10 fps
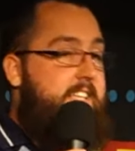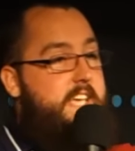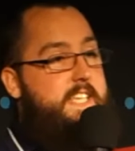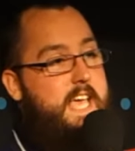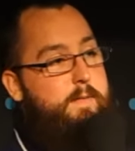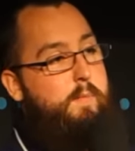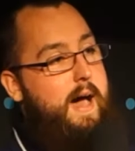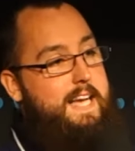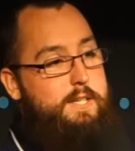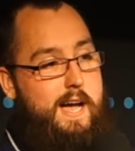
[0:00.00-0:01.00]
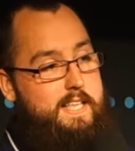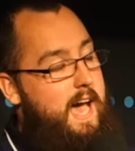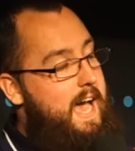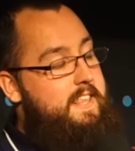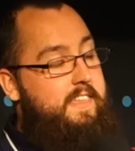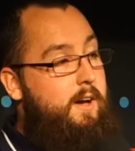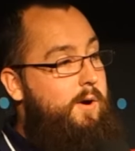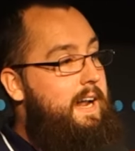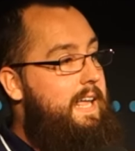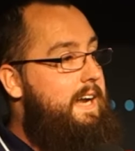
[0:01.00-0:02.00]
Just set me back, so I had to think
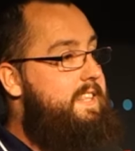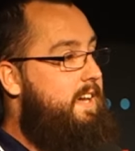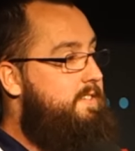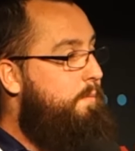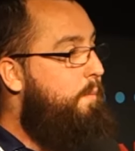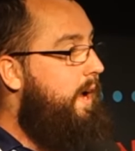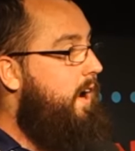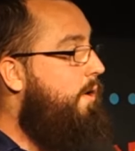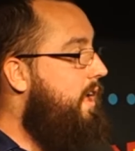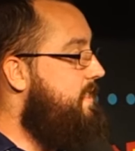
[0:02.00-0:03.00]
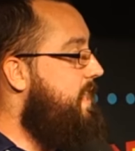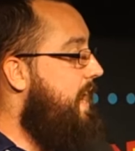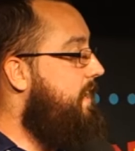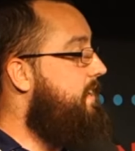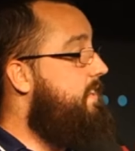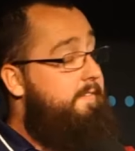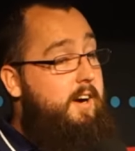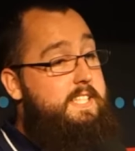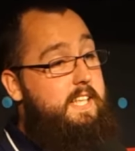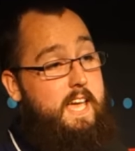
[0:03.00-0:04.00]
quickly, I had to think of something bigger, and the
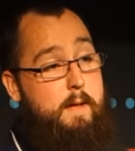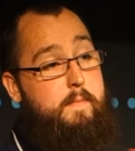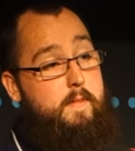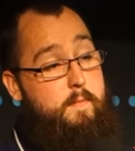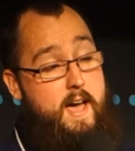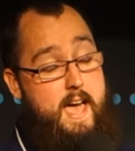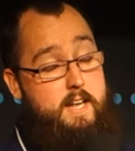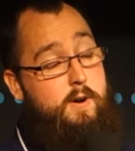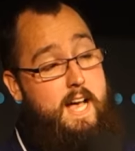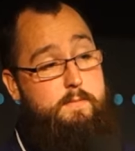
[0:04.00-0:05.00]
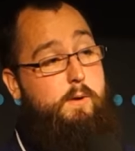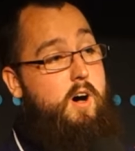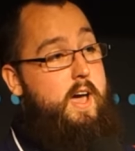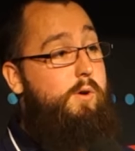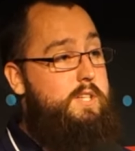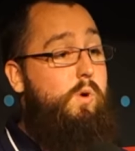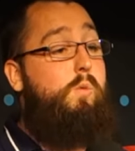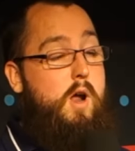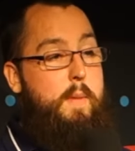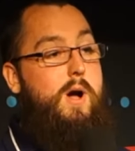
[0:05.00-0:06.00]
first thing that came to my head, don't ask me why, was, well,
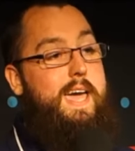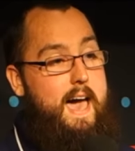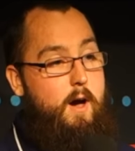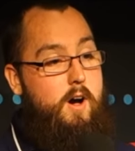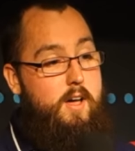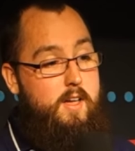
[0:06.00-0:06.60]
what about a cow?